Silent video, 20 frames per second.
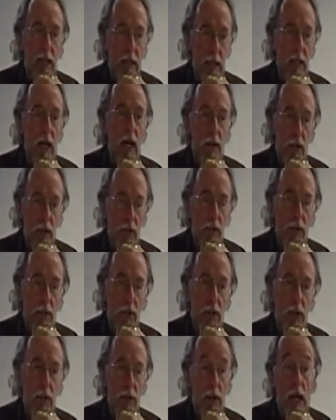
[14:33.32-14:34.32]
the answer
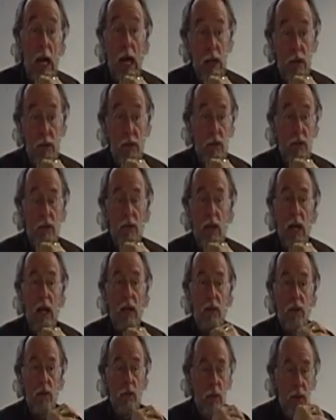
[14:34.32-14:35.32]
is yes, as
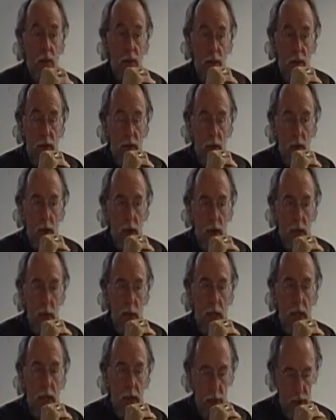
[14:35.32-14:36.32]
with
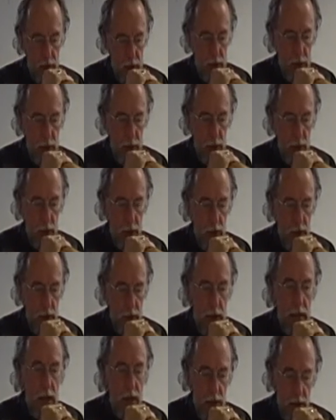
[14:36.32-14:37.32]
Plato, that for
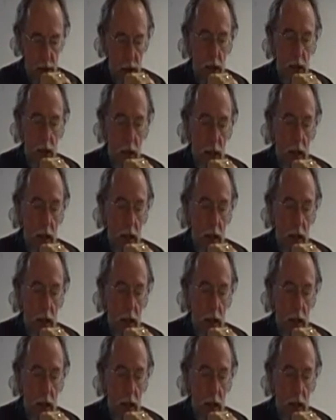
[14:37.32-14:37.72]
Nietzsche,